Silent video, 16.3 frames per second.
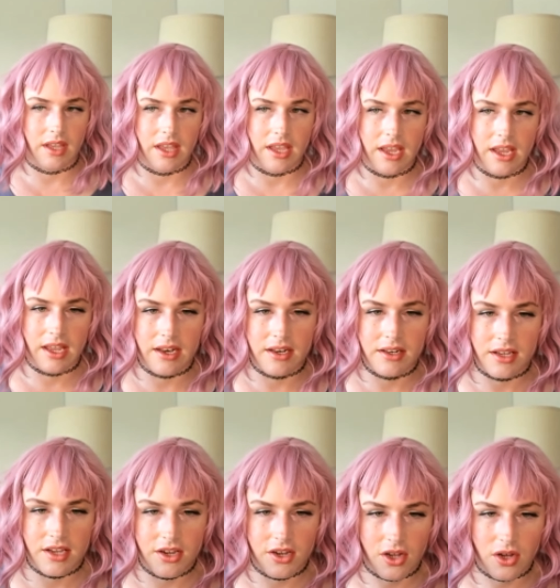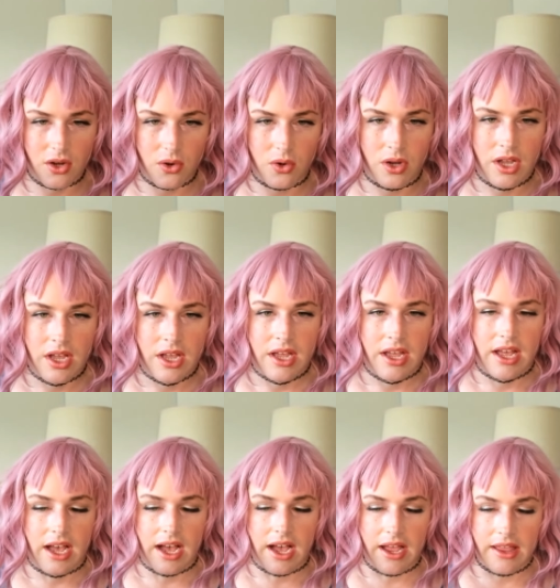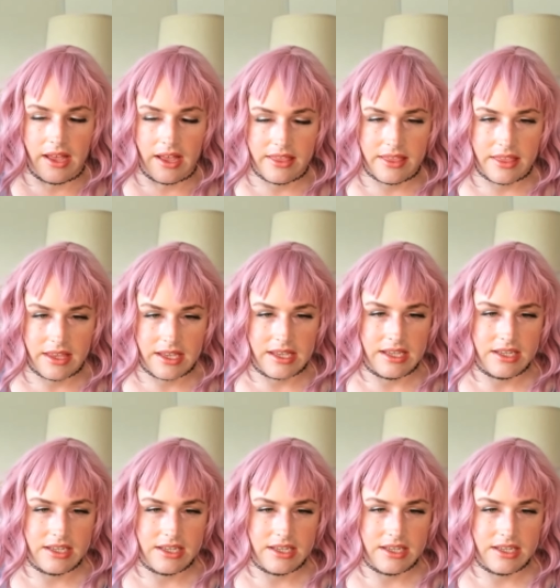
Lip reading: And, you know, I think